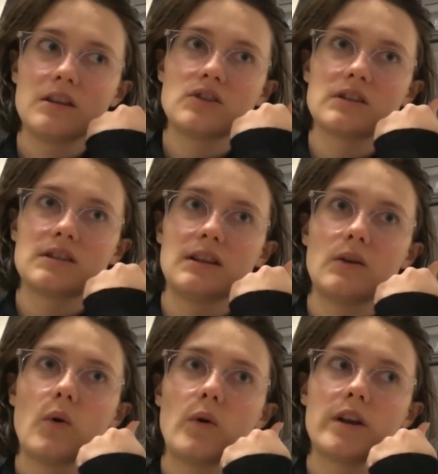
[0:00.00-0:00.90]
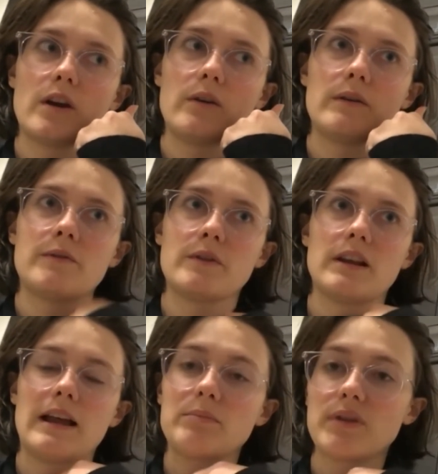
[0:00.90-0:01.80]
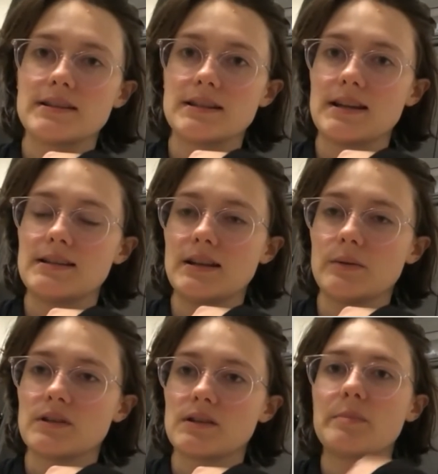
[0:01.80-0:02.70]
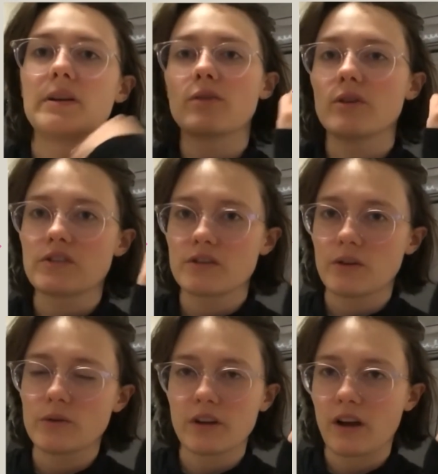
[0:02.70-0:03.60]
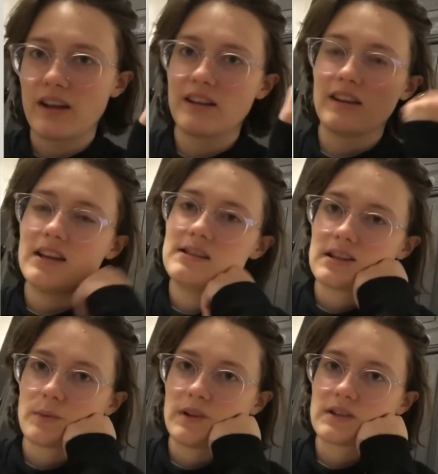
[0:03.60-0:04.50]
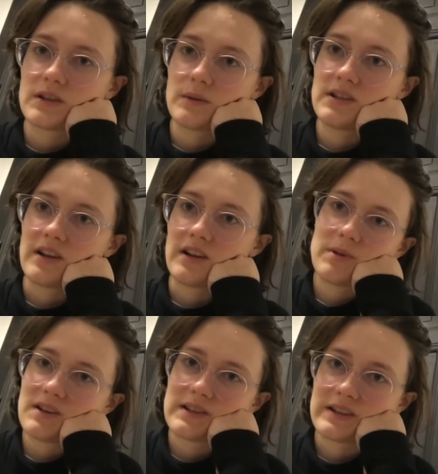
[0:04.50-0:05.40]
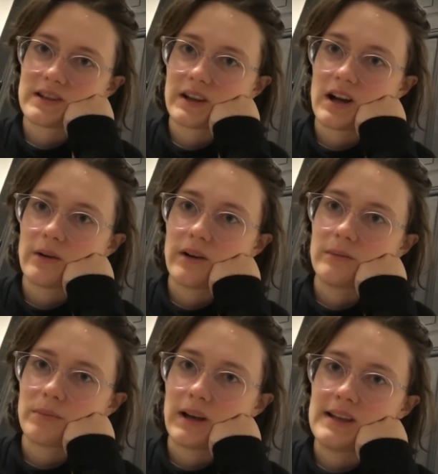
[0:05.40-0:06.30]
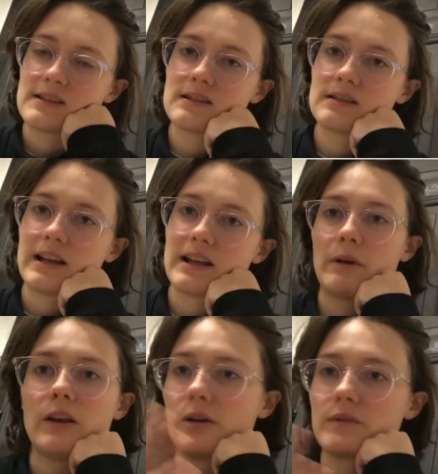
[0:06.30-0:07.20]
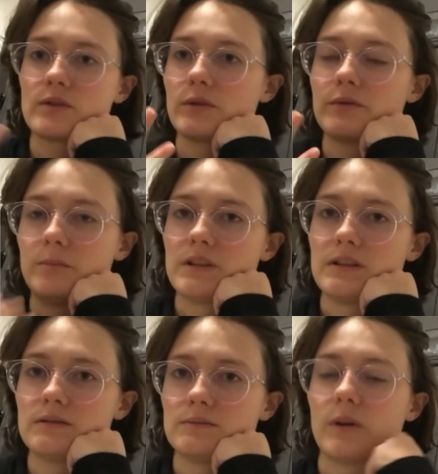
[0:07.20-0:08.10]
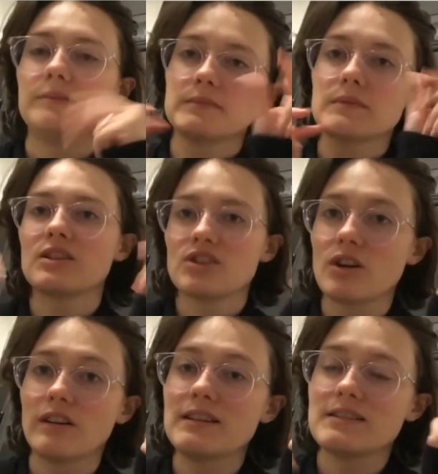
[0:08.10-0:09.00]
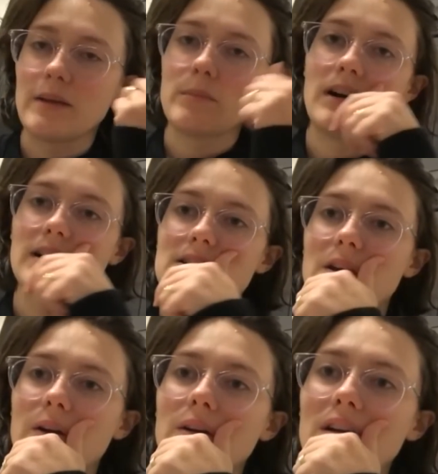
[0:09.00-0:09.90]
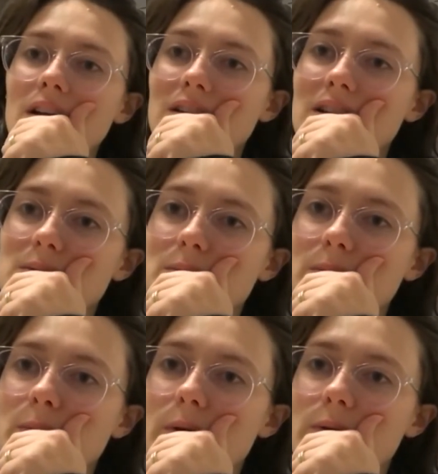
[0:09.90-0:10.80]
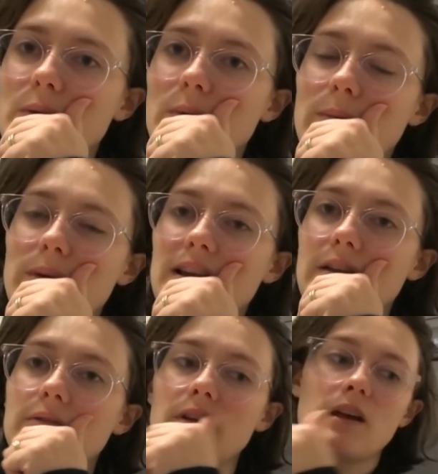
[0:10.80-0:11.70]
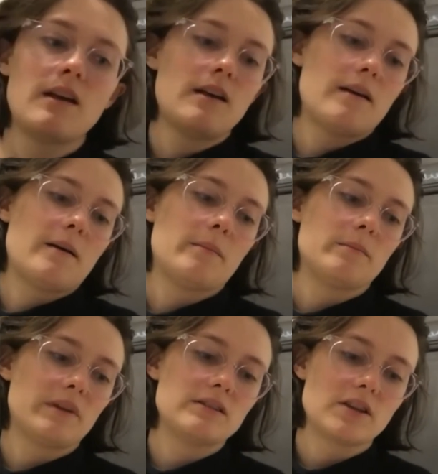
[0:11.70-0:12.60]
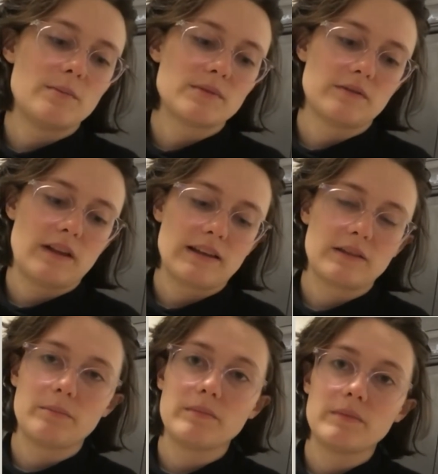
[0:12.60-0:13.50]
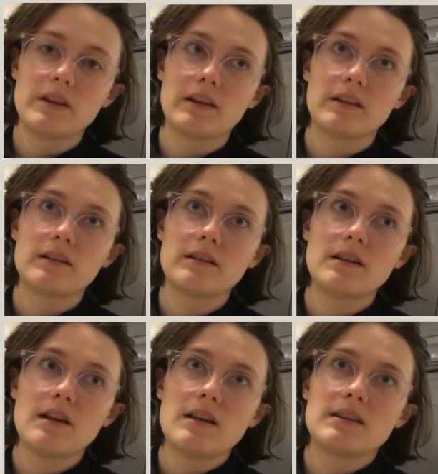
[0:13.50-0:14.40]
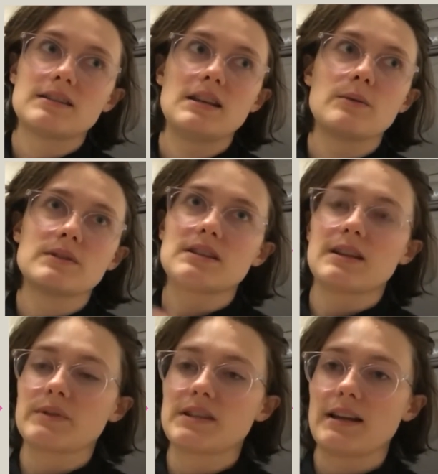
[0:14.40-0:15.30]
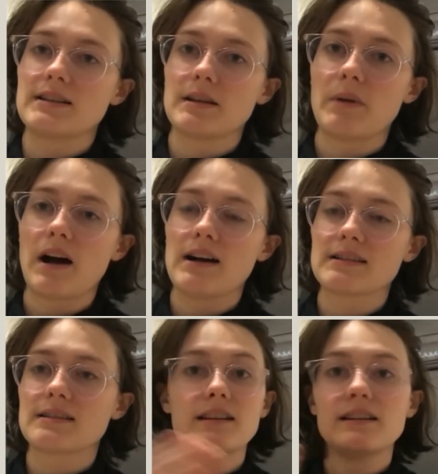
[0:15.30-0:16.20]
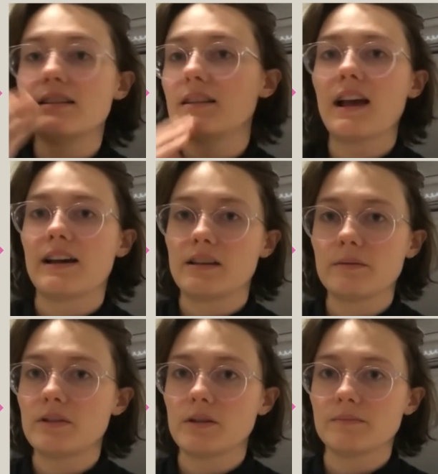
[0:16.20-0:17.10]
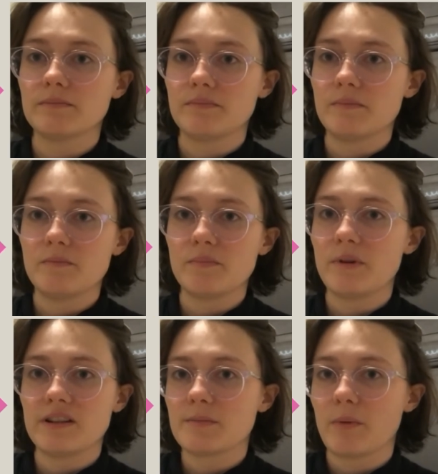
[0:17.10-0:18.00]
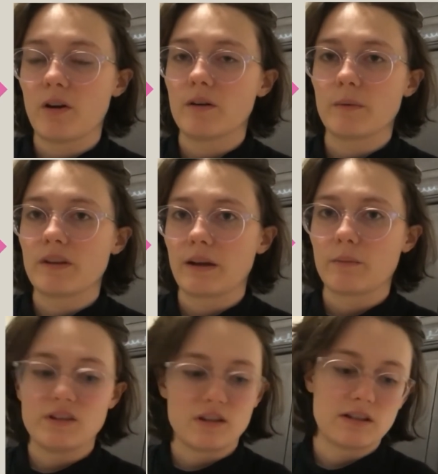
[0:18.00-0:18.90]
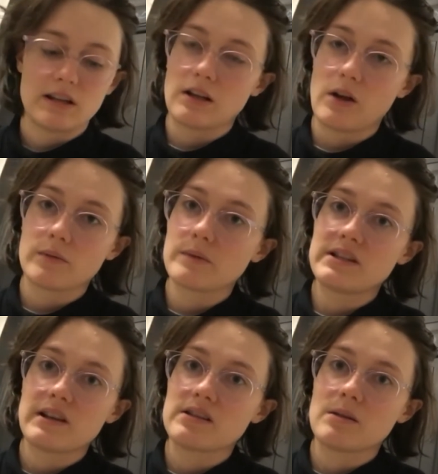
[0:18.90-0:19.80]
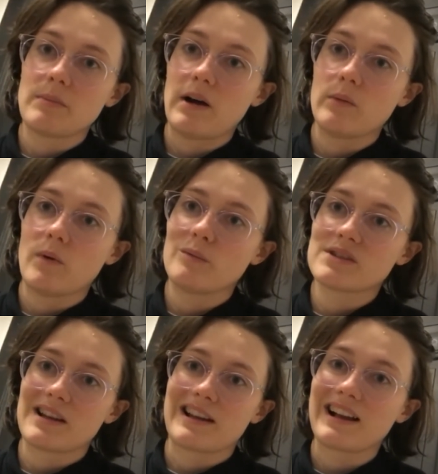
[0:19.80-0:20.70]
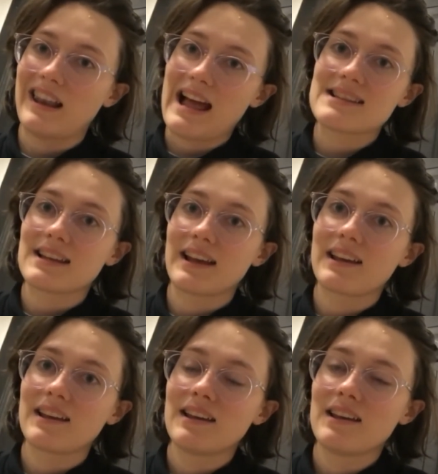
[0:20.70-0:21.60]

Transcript: just the audio for the like present day sequences. But of course, those are also kind of the easiest ones to research, because it's the current place. Like lot of it's all filmed, well, shot in Denmark. So it's also where we live. But in terms of like the sequences that were set into the past, then yeah, you're pretty spot on with, like, we just did a lot of research about what was like a classic